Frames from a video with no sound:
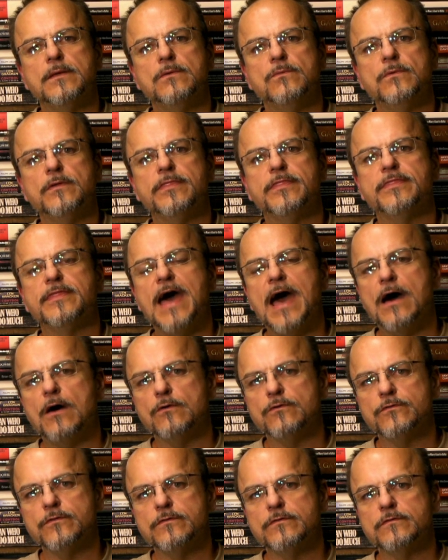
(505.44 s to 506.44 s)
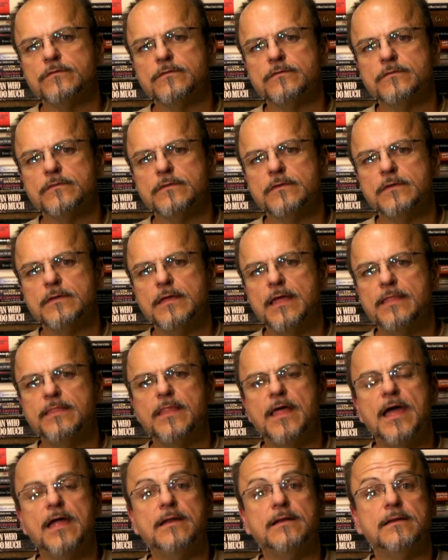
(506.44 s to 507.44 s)
with thousands and
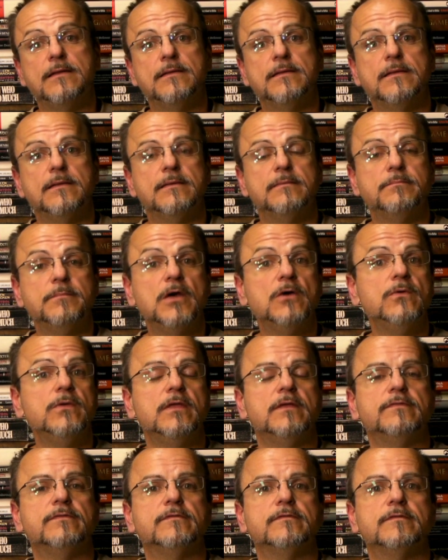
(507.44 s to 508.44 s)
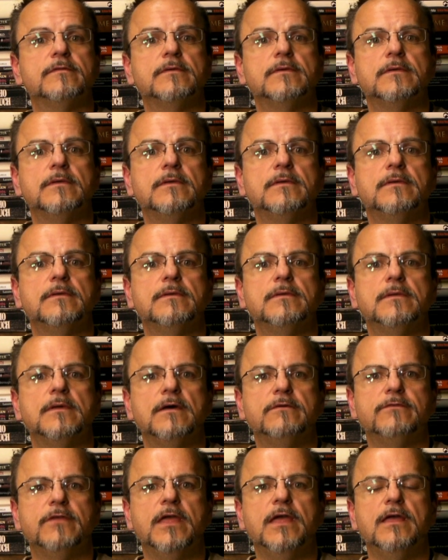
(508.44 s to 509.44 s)
then millions
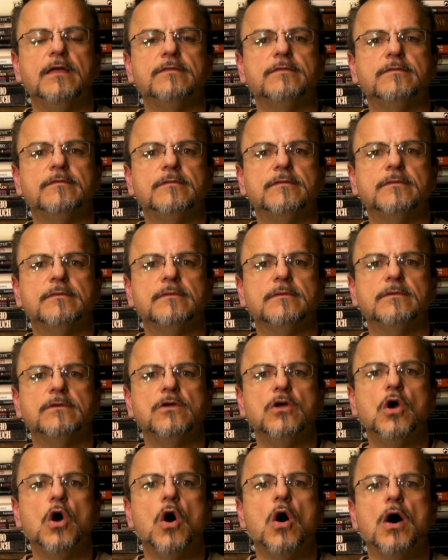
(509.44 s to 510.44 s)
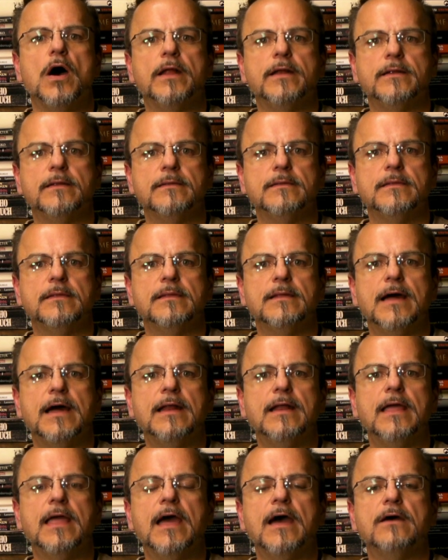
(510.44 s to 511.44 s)
of kids gone,
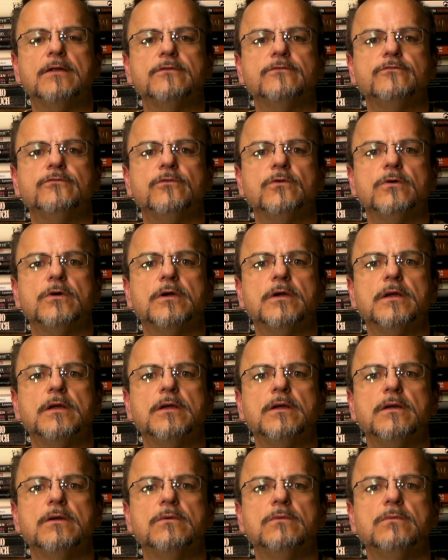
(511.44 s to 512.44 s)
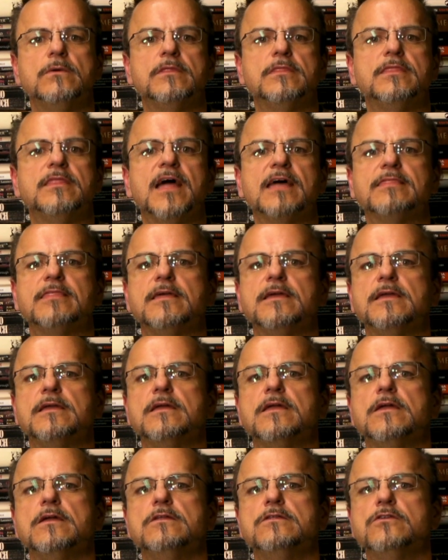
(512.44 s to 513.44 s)
unaccounted for, with nothing
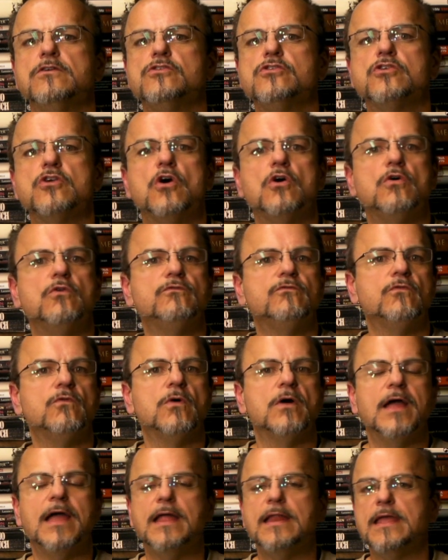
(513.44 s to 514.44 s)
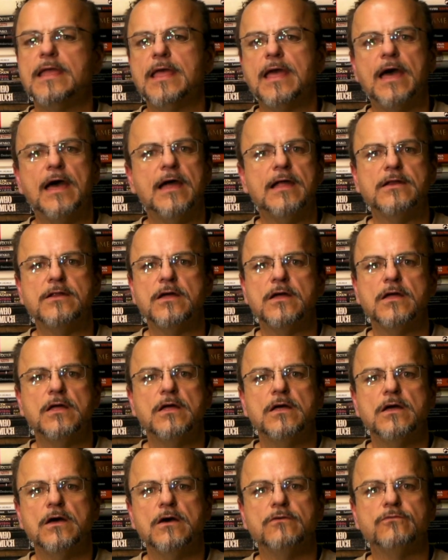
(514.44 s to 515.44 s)
to show for any kind
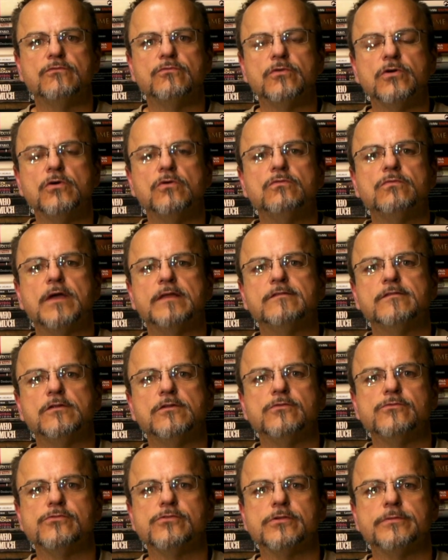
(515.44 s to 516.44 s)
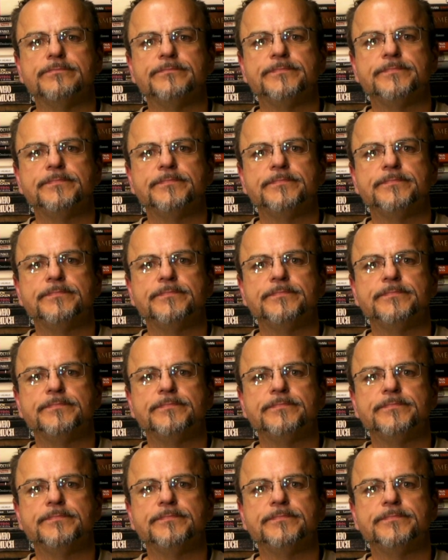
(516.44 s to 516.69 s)
of real resolution.